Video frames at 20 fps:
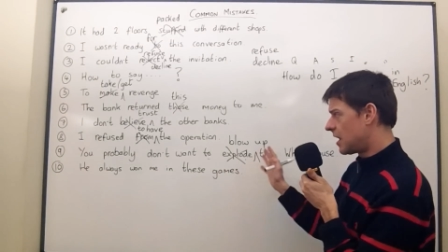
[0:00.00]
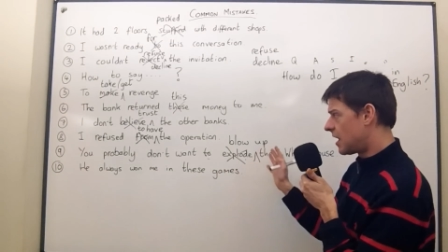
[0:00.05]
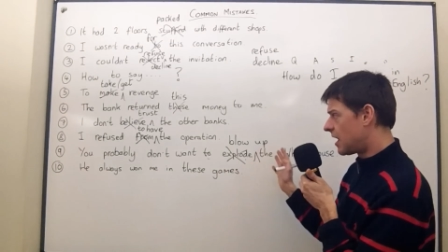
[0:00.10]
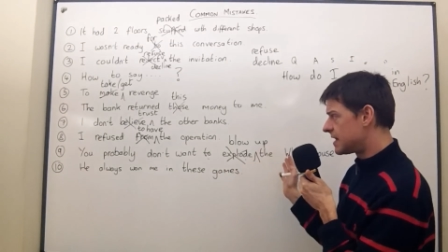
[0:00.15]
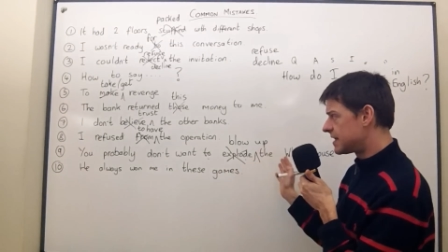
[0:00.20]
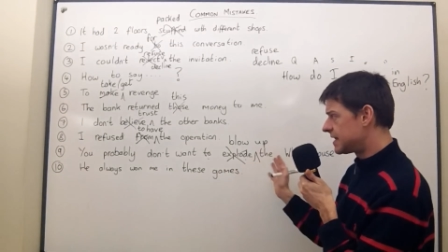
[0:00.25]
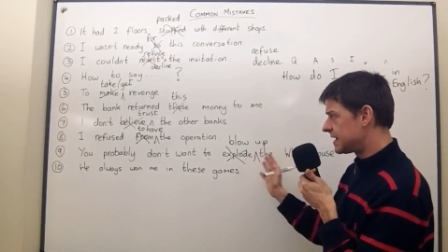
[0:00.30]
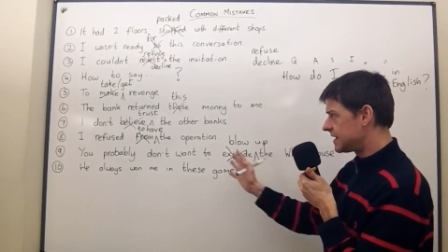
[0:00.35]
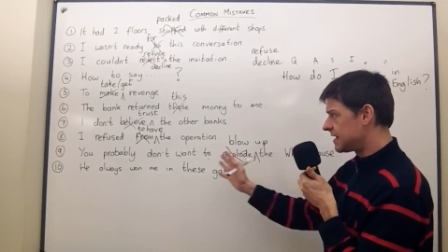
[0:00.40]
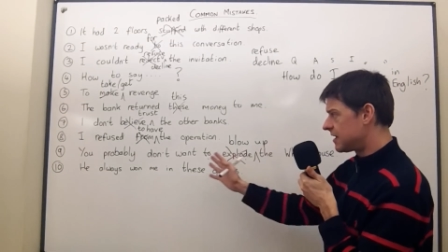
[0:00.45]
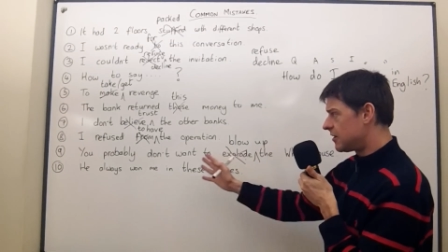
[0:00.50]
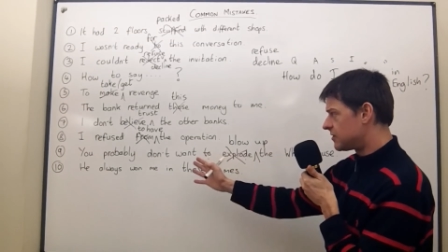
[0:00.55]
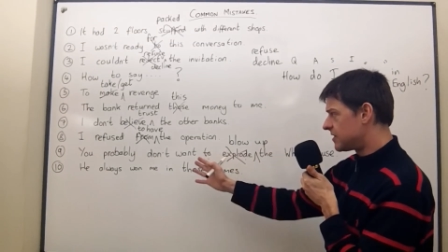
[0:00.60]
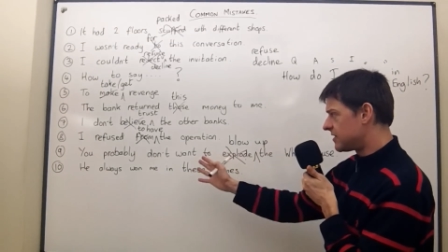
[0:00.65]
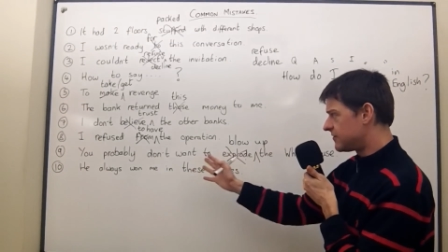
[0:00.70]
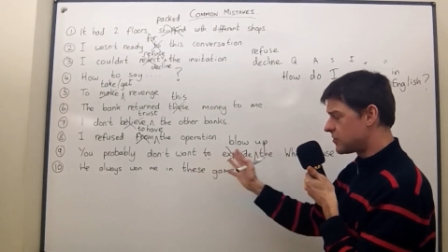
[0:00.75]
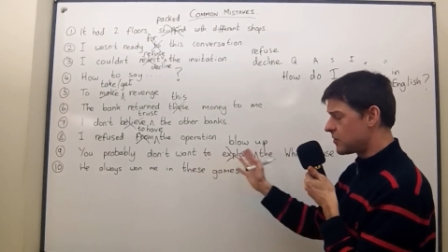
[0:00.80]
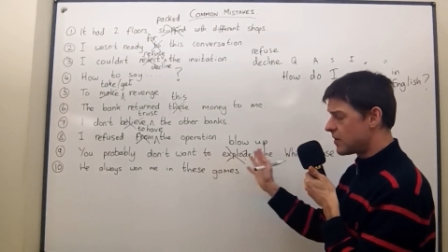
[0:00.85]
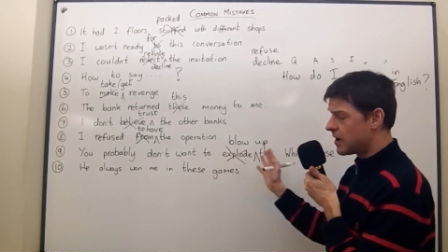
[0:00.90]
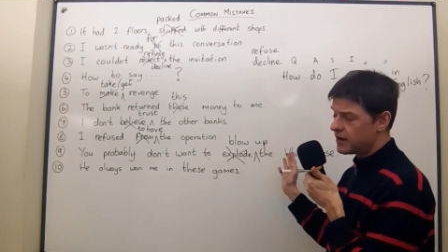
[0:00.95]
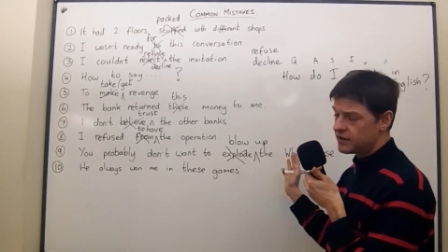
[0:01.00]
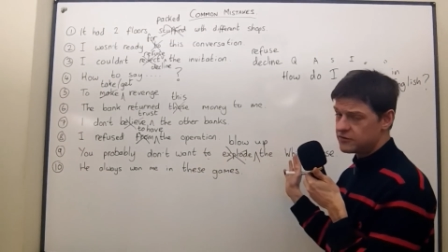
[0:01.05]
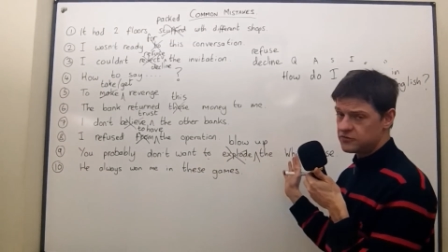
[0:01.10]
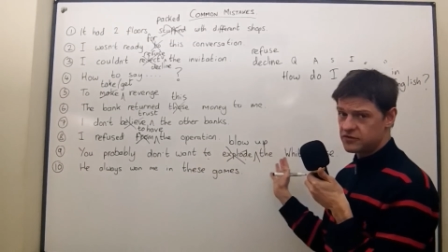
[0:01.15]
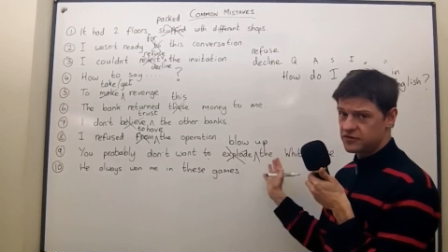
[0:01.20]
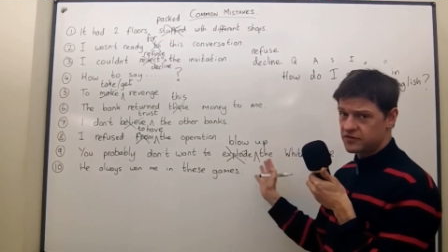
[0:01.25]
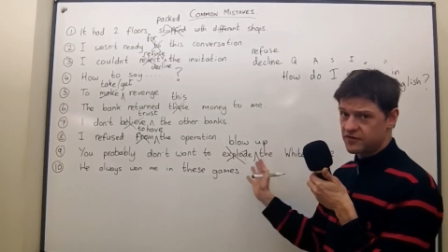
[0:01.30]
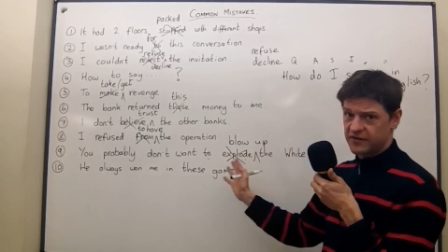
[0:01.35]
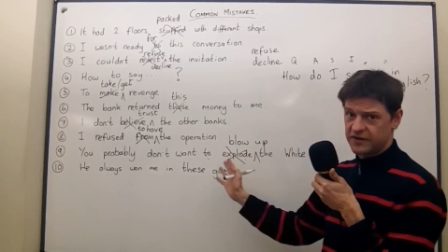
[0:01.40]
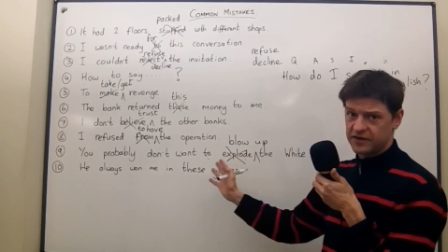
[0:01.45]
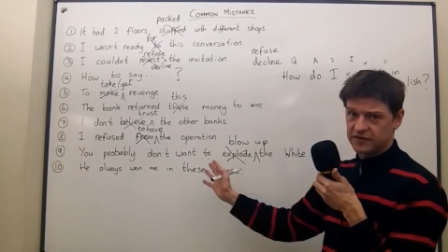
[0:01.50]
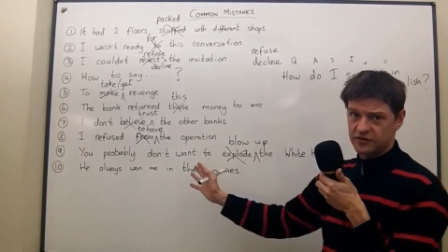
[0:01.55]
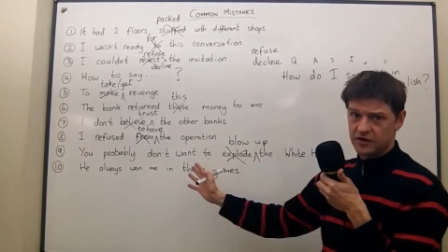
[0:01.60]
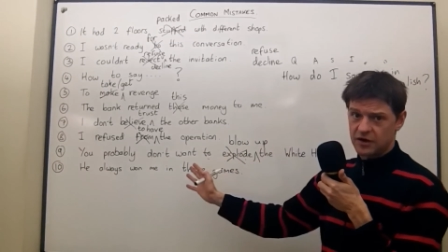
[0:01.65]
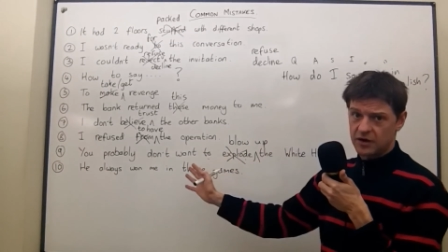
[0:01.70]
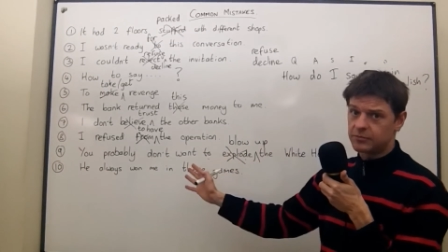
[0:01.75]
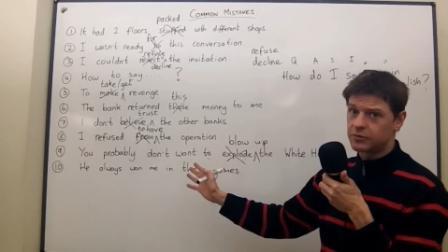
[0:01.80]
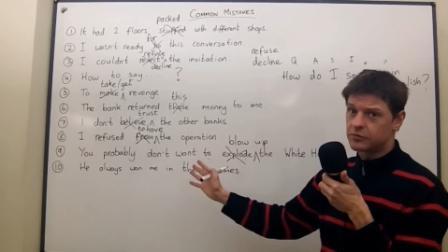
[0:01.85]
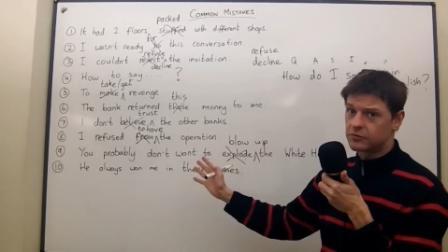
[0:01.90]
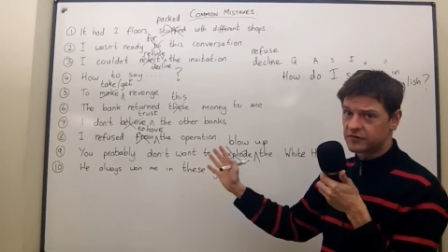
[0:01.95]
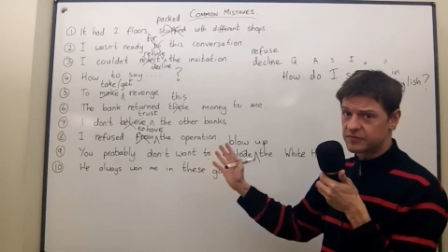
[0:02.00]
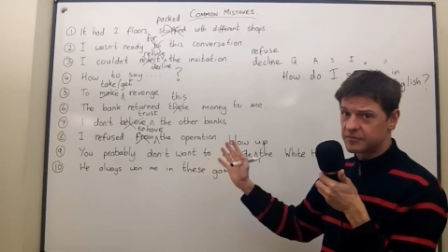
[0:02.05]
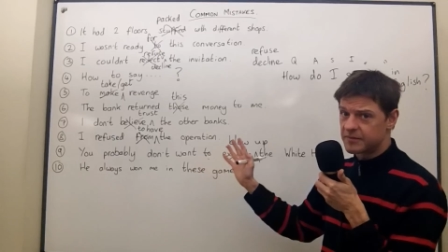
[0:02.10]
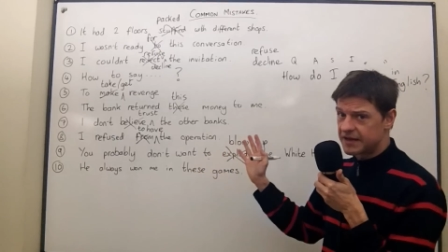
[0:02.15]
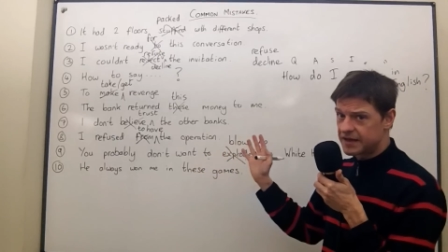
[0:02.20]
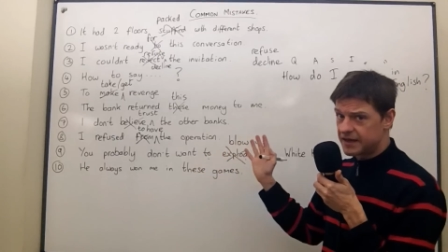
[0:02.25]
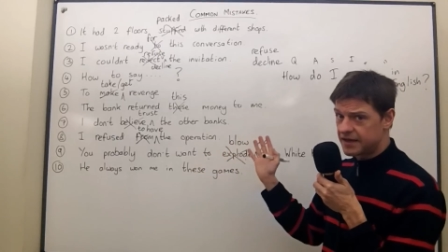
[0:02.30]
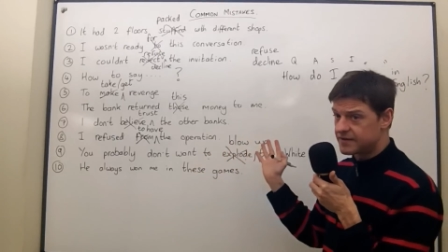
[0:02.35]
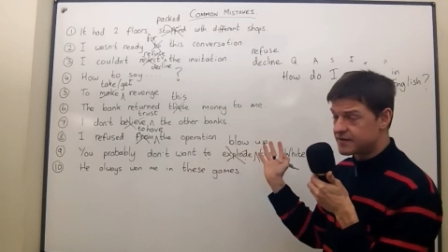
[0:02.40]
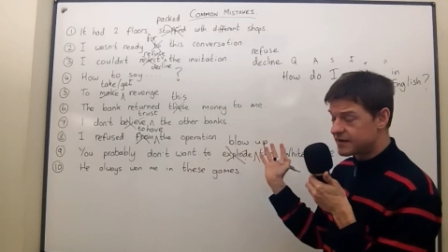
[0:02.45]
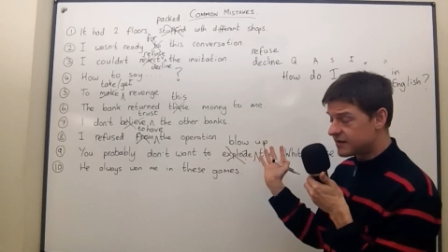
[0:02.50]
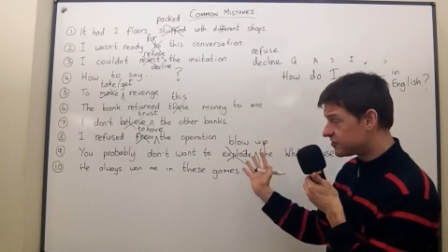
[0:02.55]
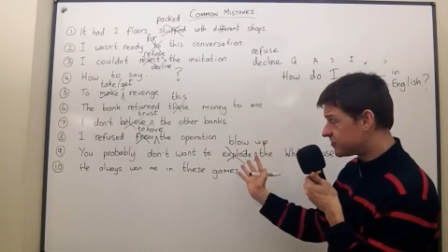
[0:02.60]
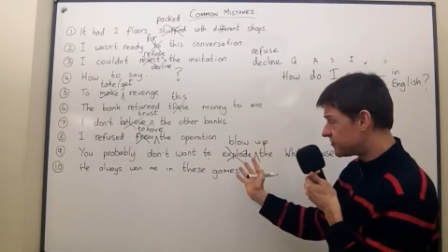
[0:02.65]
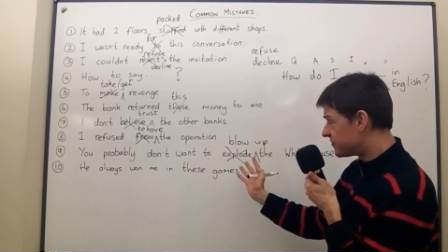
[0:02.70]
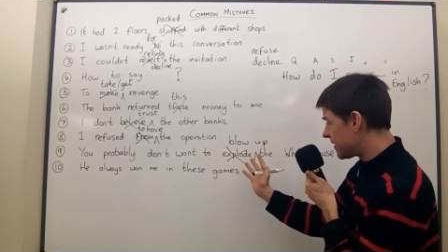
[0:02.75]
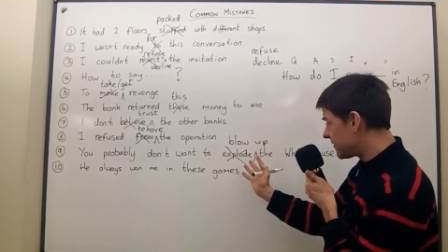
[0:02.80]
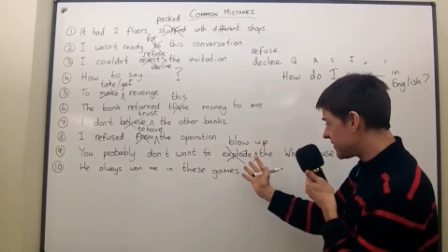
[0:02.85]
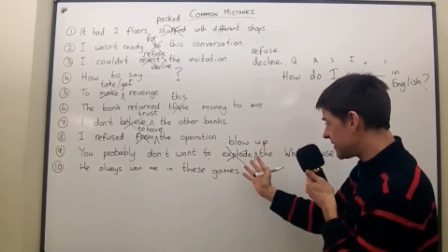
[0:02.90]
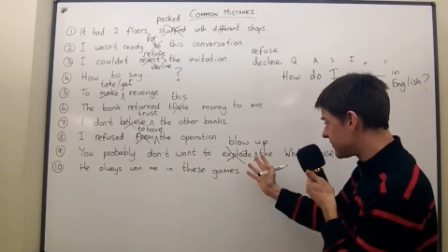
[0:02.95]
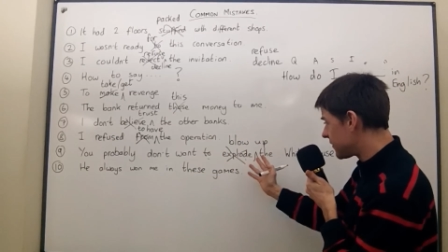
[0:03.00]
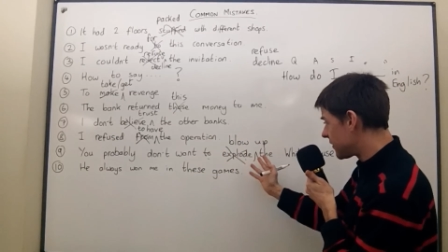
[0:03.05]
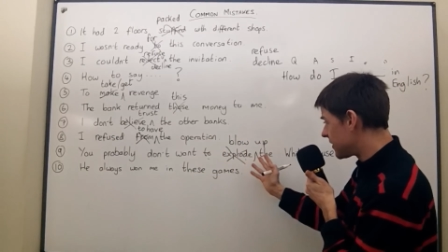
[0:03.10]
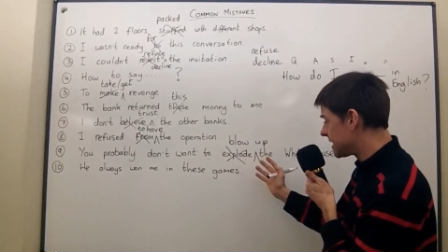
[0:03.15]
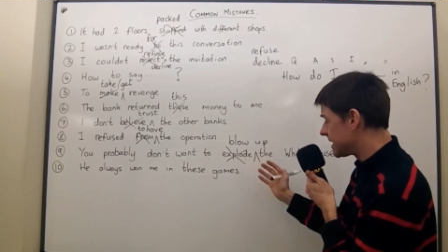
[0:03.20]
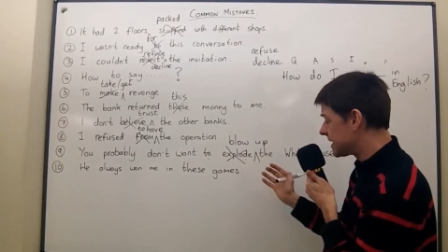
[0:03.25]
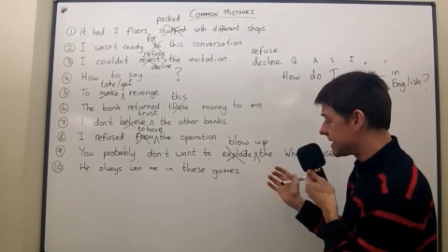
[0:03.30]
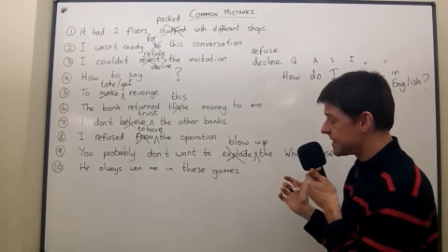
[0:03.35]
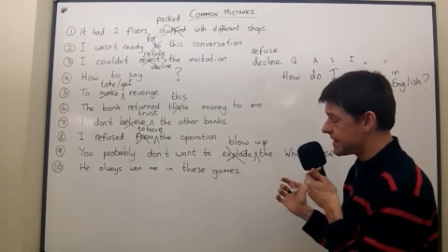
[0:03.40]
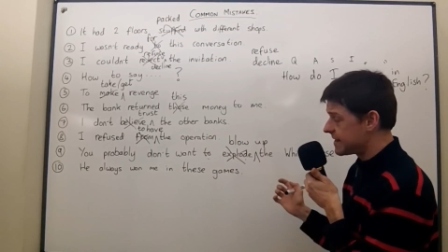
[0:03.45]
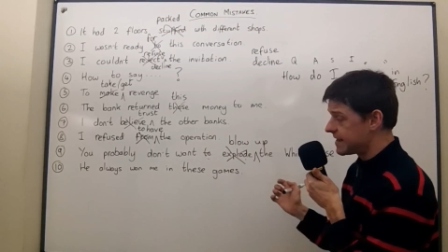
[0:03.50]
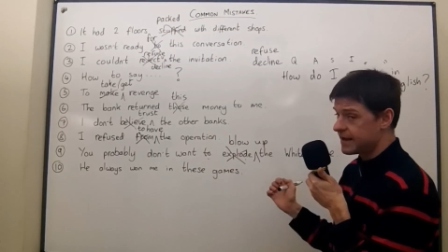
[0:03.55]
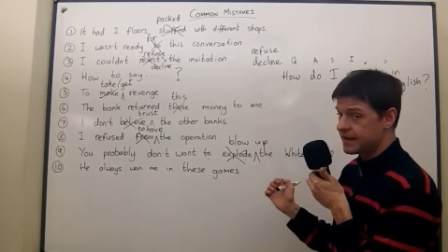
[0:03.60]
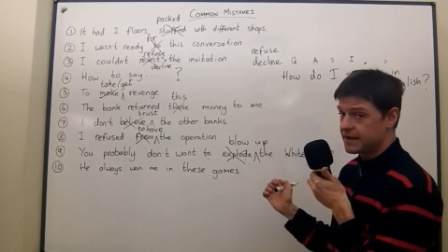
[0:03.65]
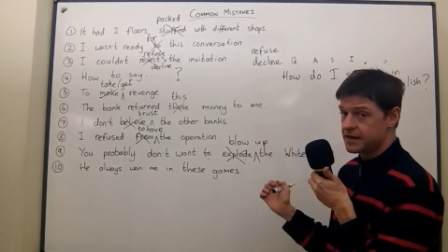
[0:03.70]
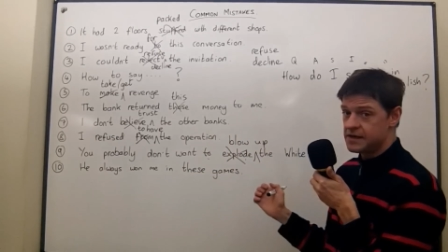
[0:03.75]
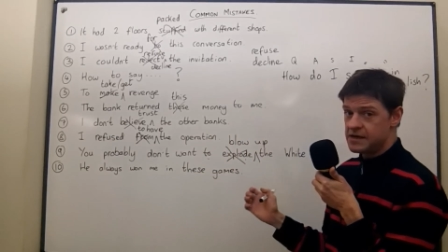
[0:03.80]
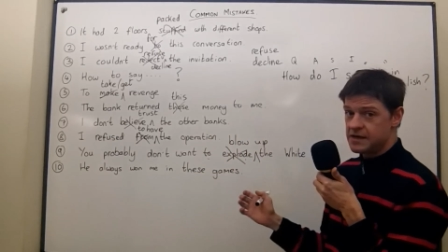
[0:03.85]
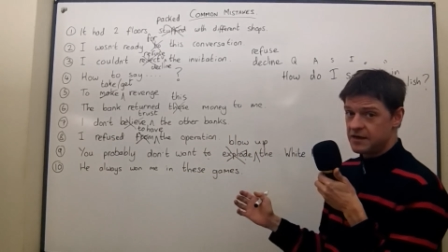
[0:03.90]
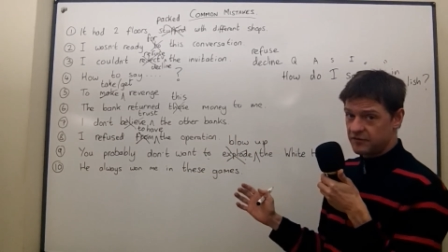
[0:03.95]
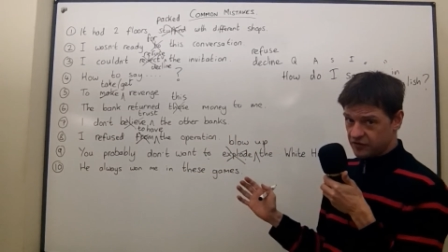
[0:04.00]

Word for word: I think they'll give you hundreds of examples making this very, very clear.